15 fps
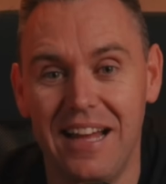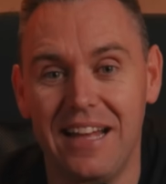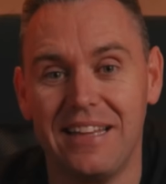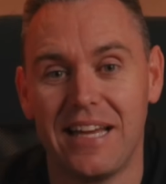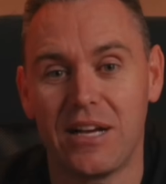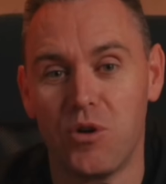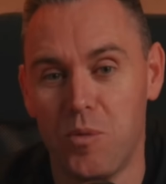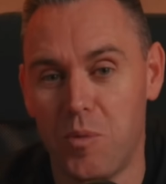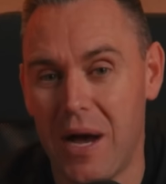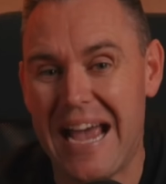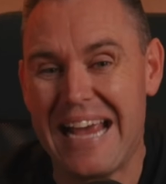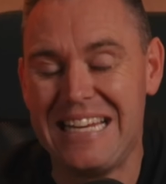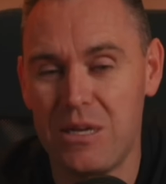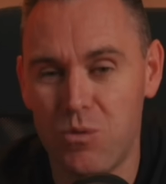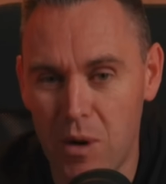They grew by
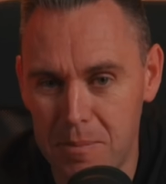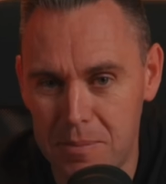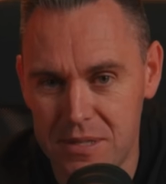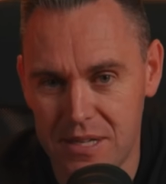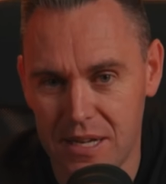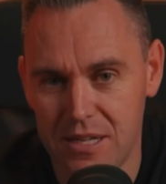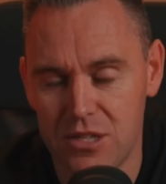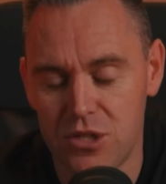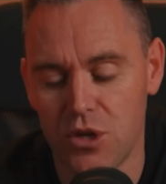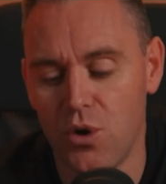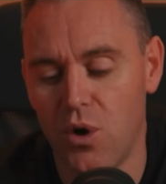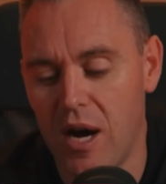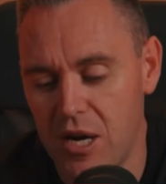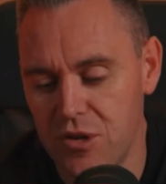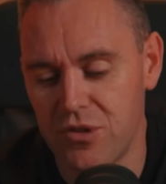81%. So
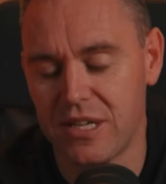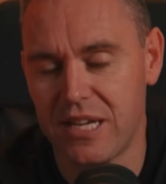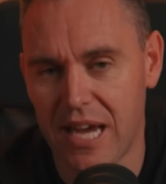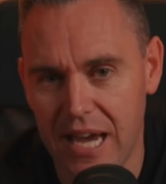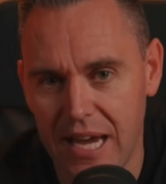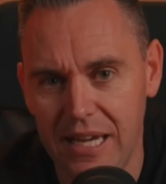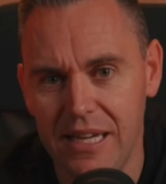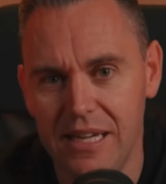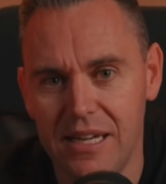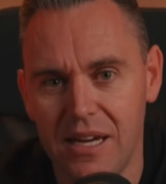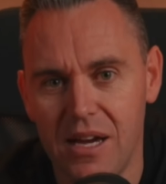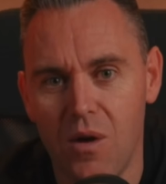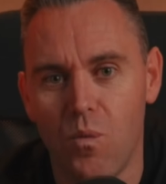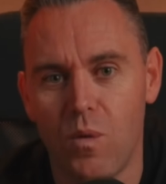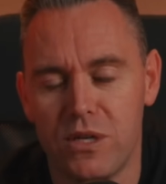your 100K
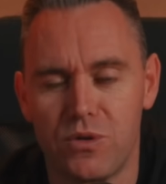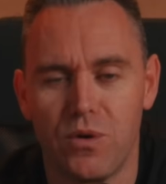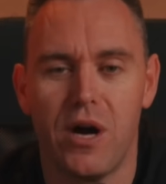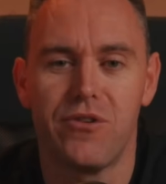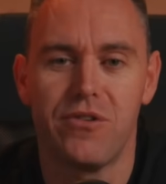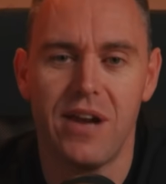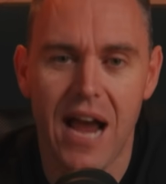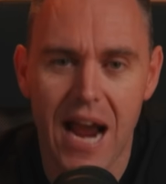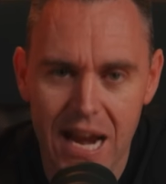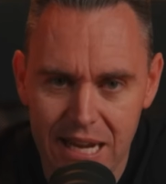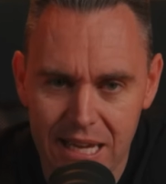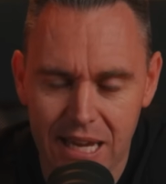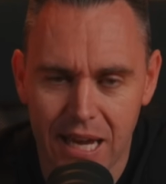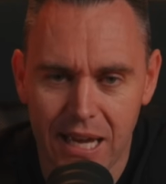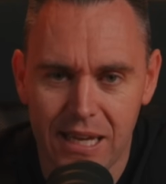went to
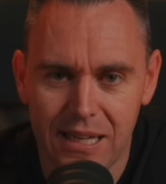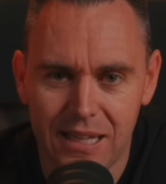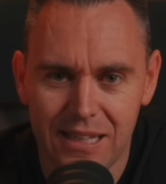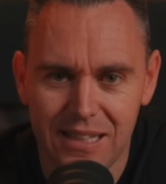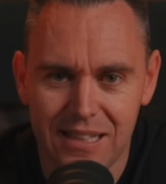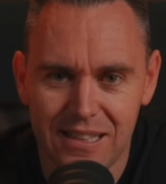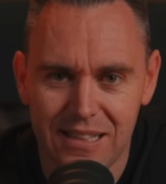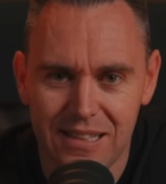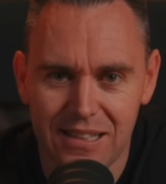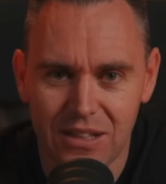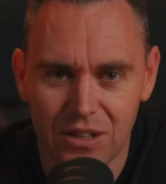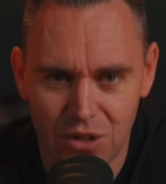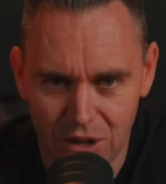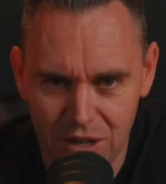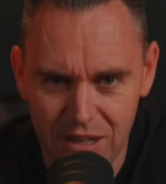180K.
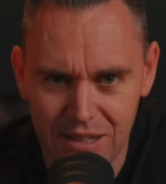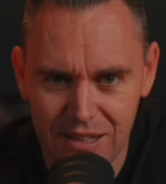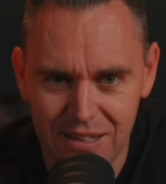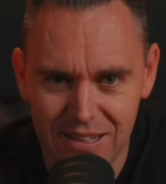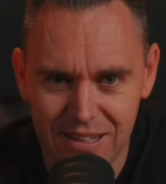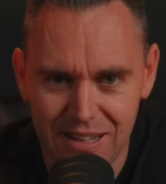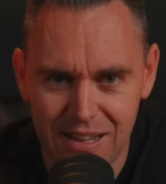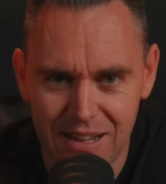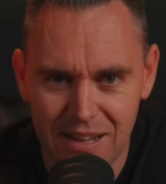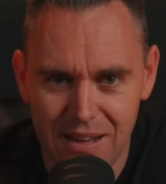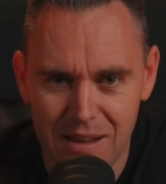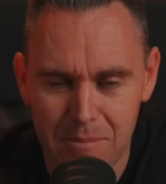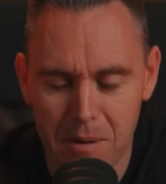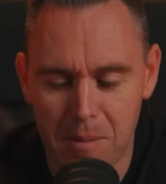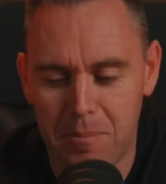Got it?
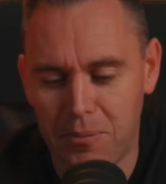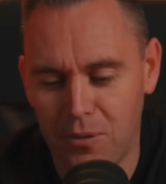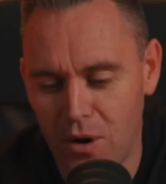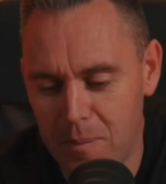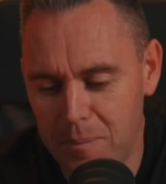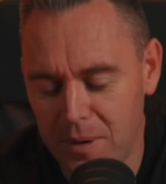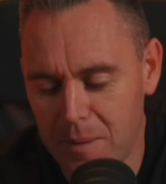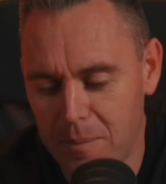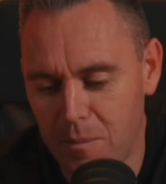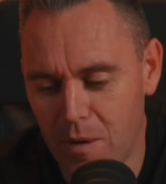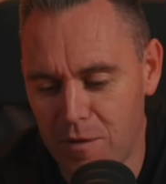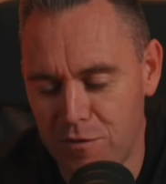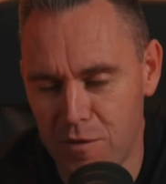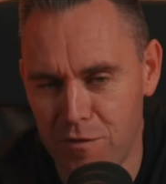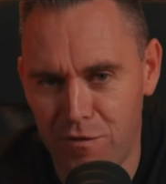But property
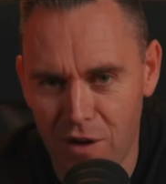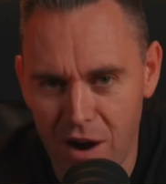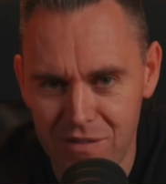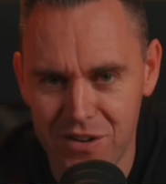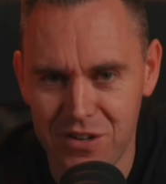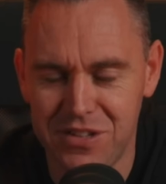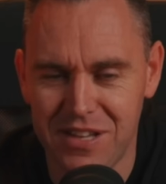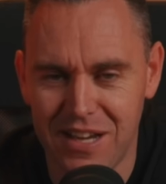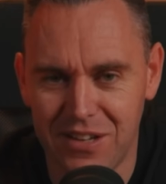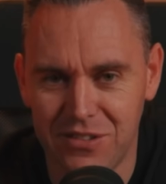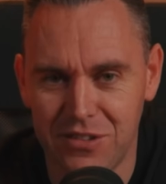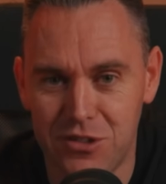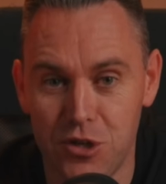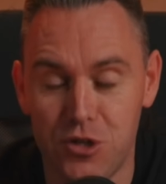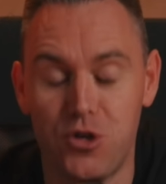went from
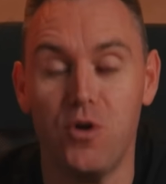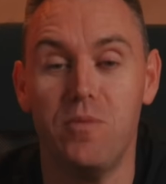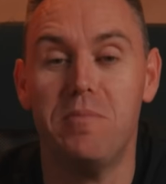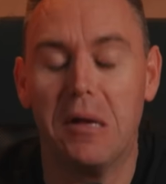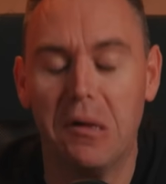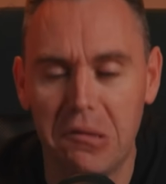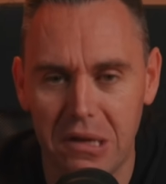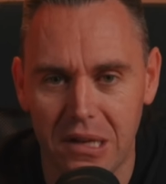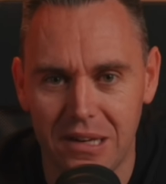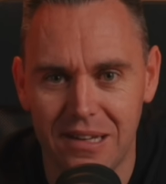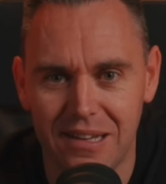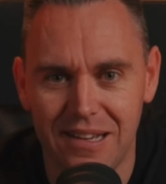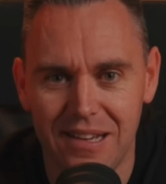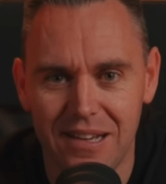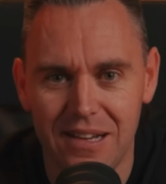500,000 to 2 million.
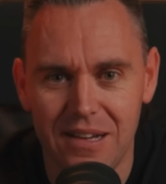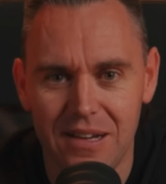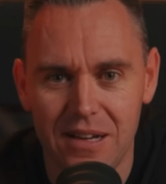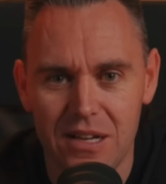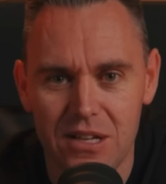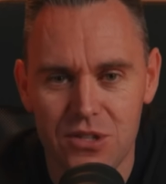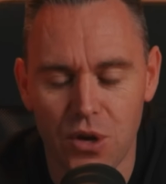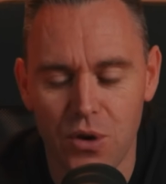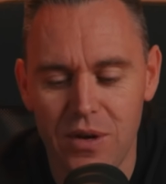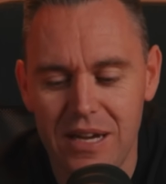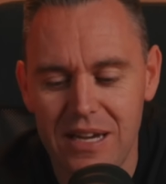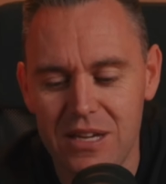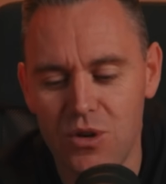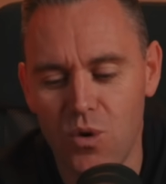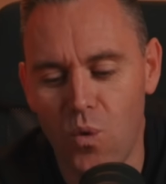So
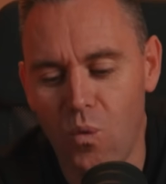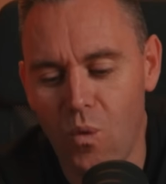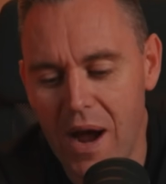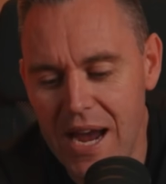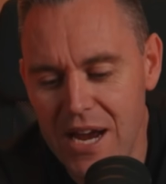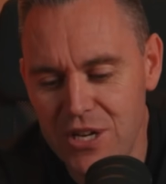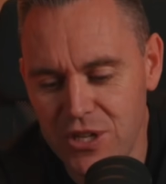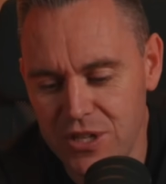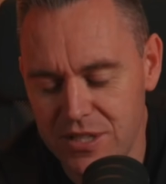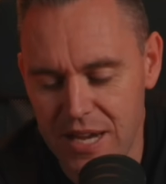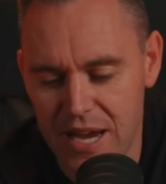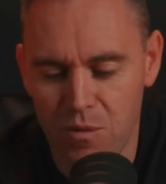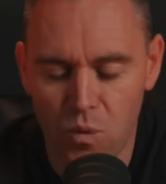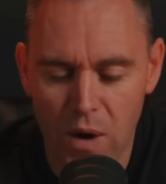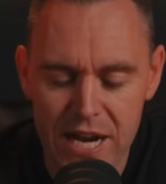your wages
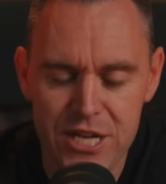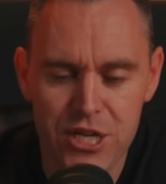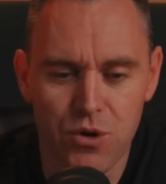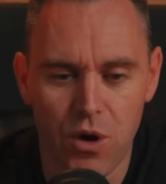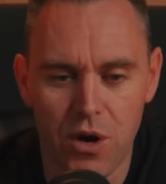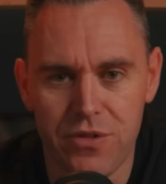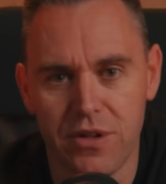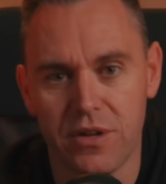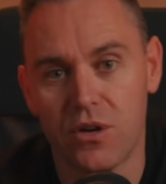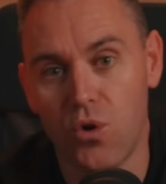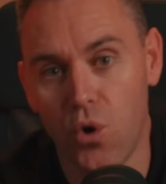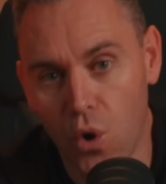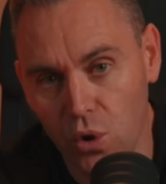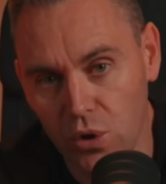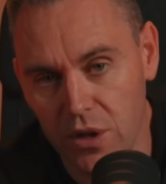and wage growth,
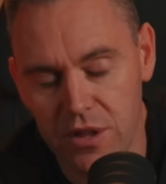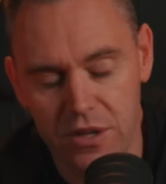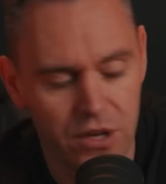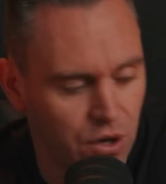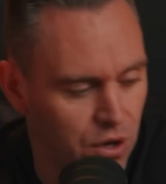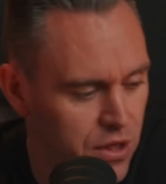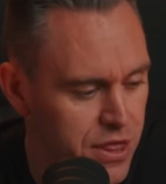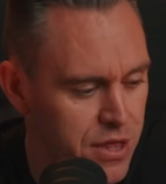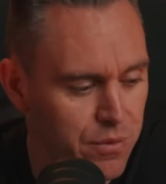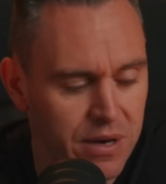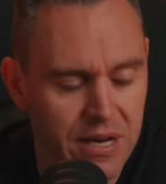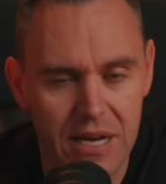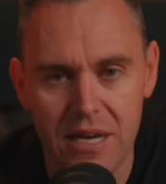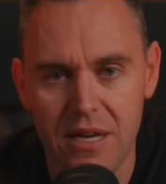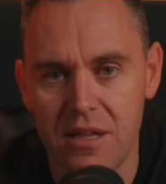call it,
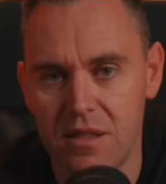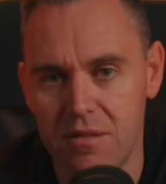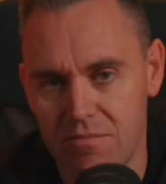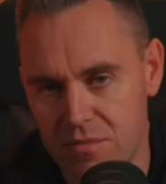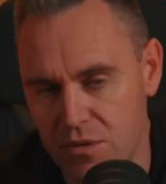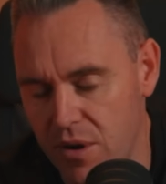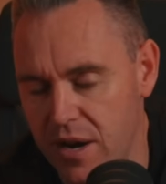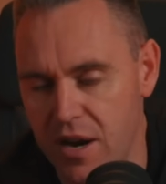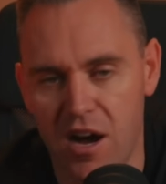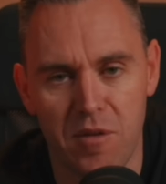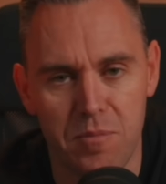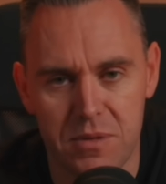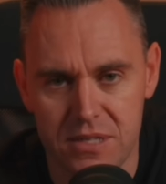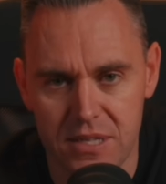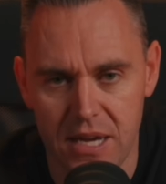
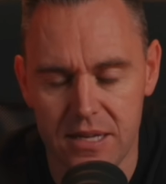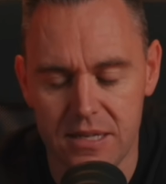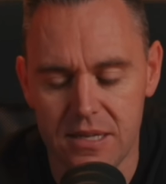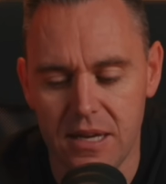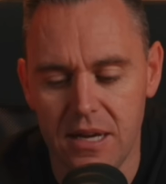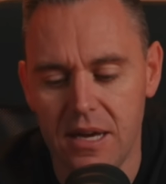3.5%